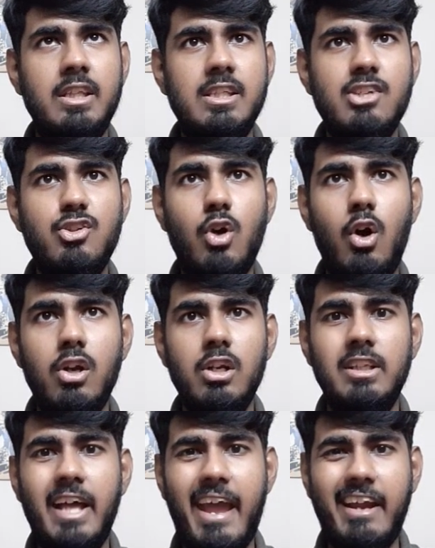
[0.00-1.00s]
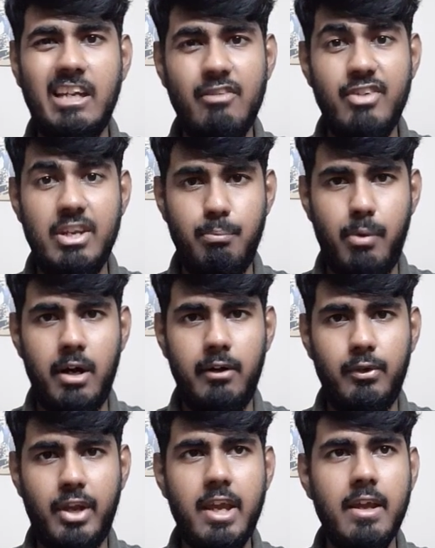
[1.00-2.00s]
This is called the activity bar,
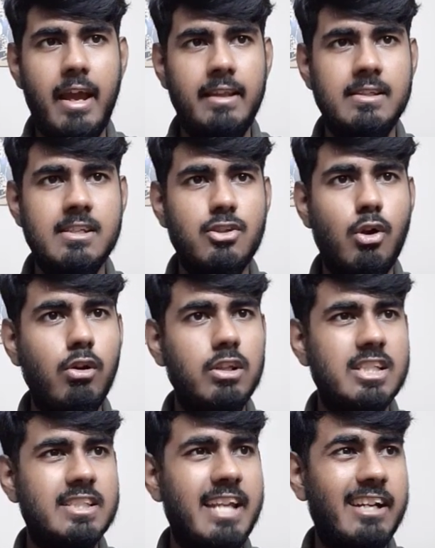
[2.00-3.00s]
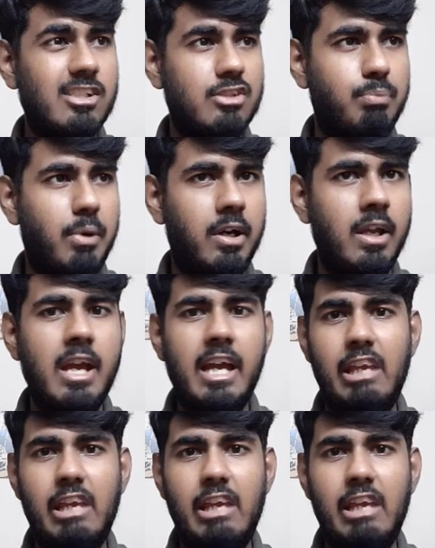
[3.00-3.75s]
okay, and this is called the status bar.